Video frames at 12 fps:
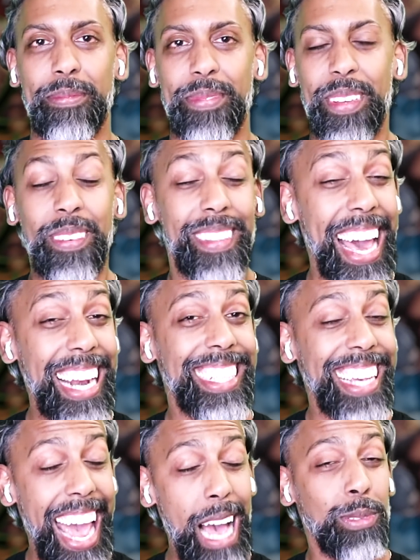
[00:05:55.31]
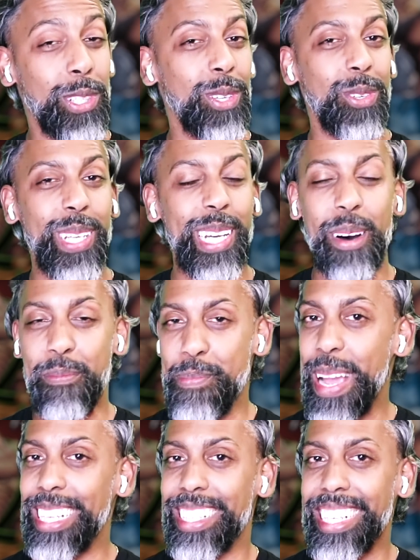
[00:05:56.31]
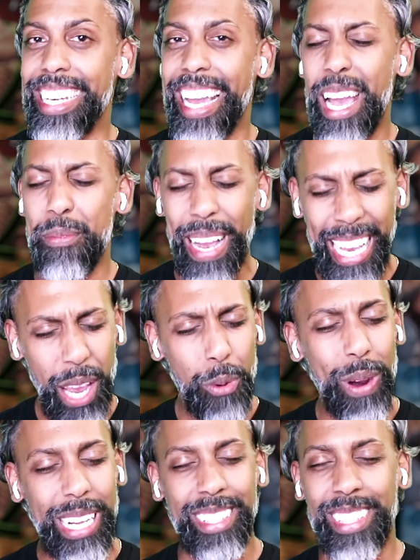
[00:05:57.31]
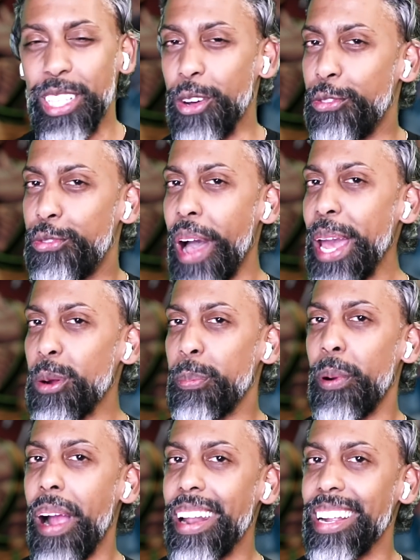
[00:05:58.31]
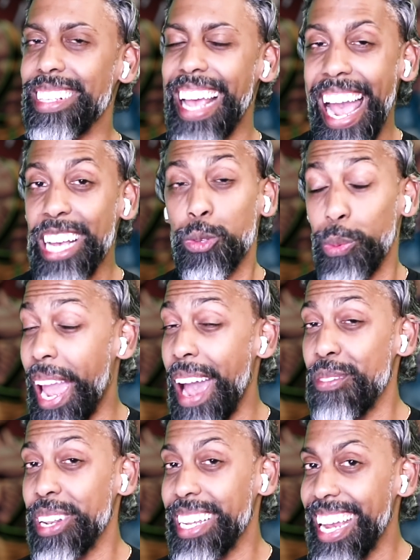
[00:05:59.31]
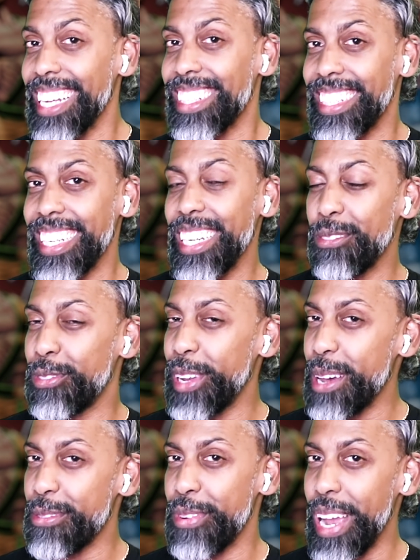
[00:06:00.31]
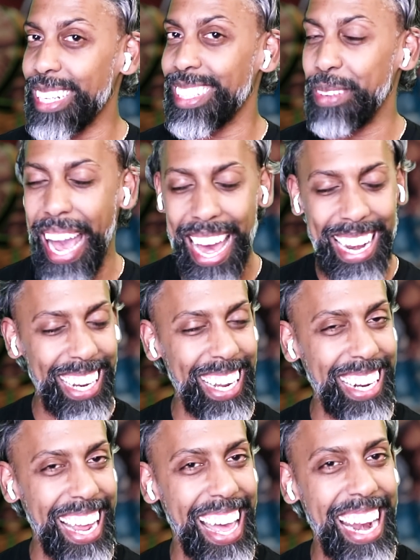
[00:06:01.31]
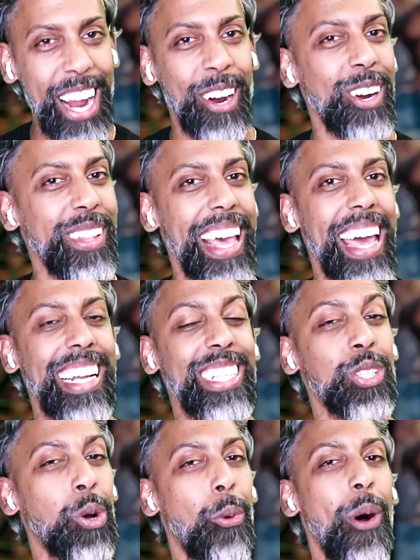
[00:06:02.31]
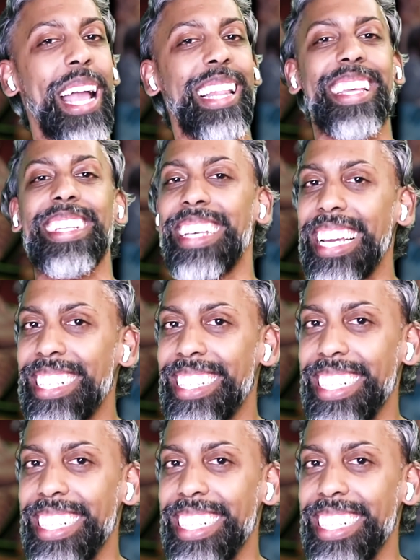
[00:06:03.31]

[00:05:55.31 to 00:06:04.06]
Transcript: That is absolutely amazing, Cam. I can't wait to see the final product as we haven't yet seen VFX added in, and I heard that is quite the tasty